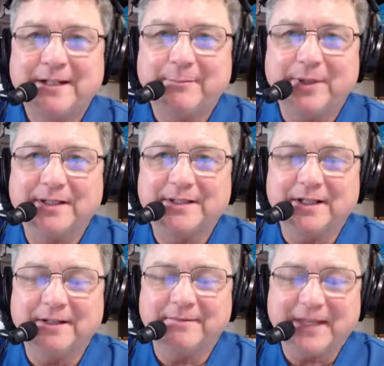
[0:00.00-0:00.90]
But
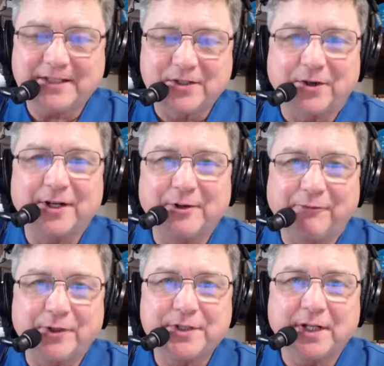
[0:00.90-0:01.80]
that started a
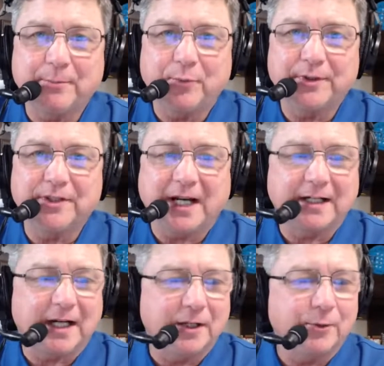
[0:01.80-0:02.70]
friendship with Doc
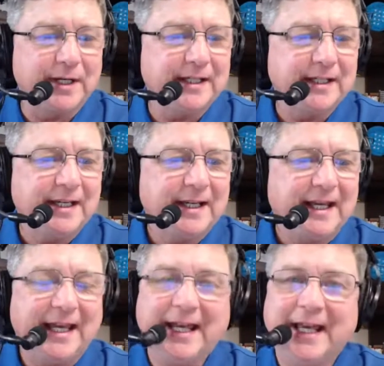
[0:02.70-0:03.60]
Holloway,
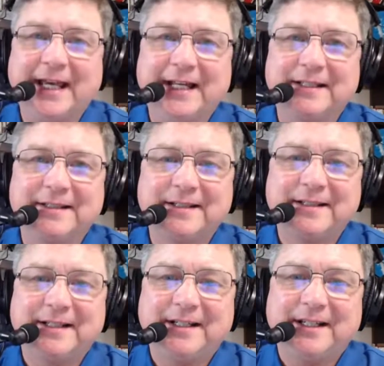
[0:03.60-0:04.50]
and
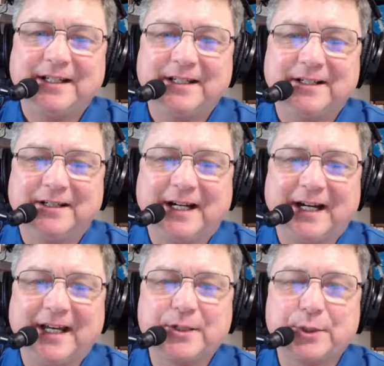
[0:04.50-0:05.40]
I
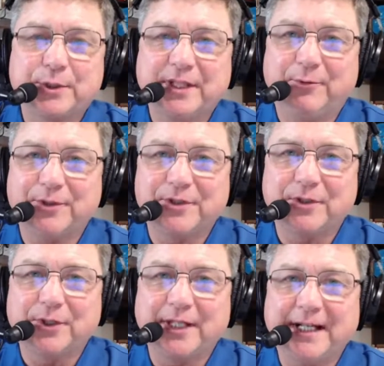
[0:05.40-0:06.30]
actually was
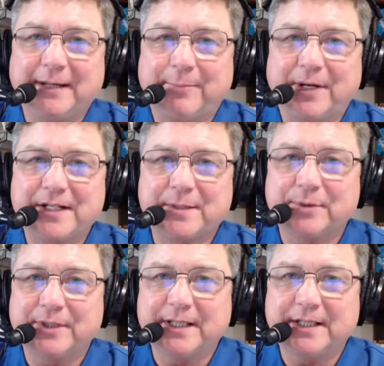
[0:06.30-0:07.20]
looking at
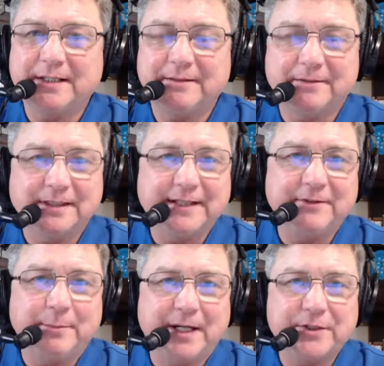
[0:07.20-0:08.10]
possibly
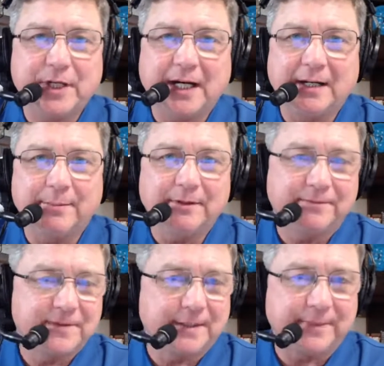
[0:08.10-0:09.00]
leaving my job if
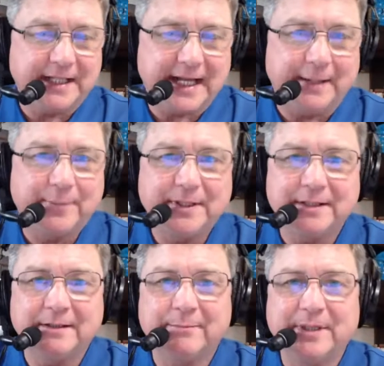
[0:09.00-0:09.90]
something happened
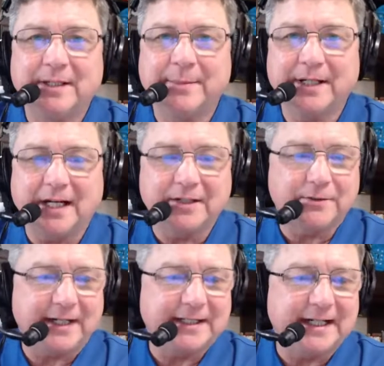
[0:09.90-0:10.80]
and becoming a
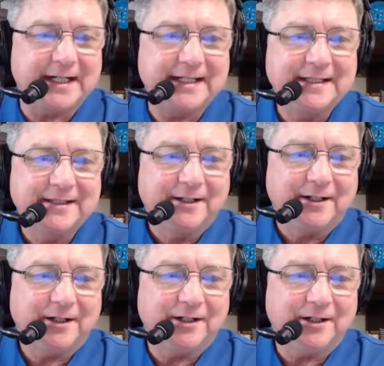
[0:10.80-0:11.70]
contract guy,
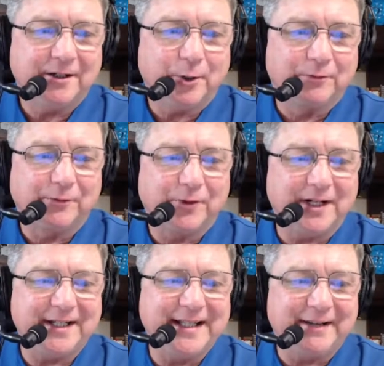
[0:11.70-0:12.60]

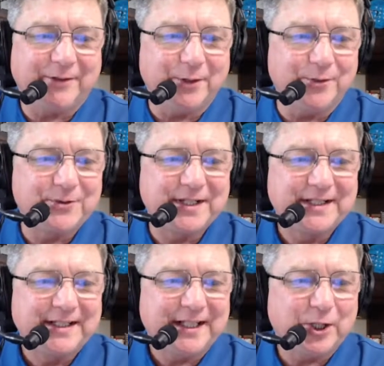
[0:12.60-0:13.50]
overflying Navajos.
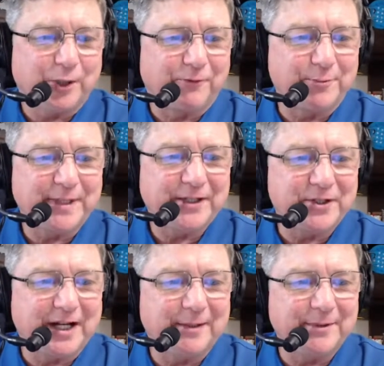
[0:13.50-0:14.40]
He offered me a
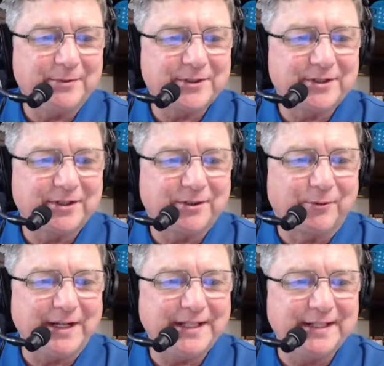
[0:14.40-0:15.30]
job. It was a
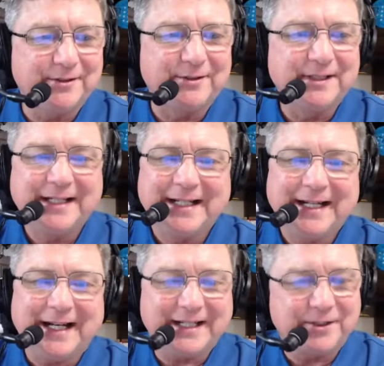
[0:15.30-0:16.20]
great deal.
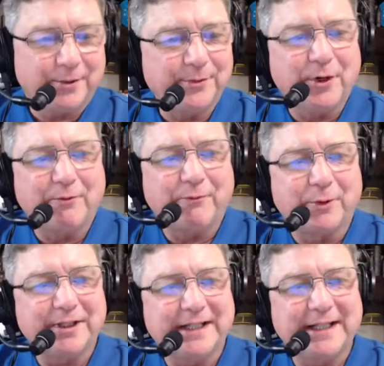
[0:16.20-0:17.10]
I don't know if we're
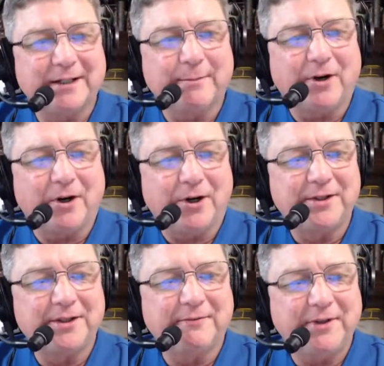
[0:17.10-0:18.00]
going to get him
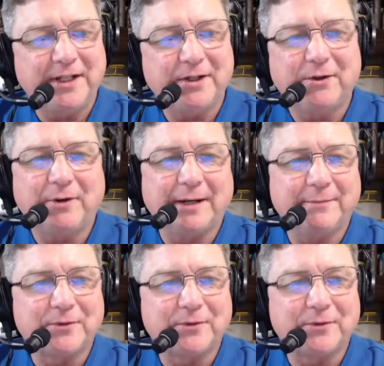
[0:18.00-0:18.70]
on the video. I'm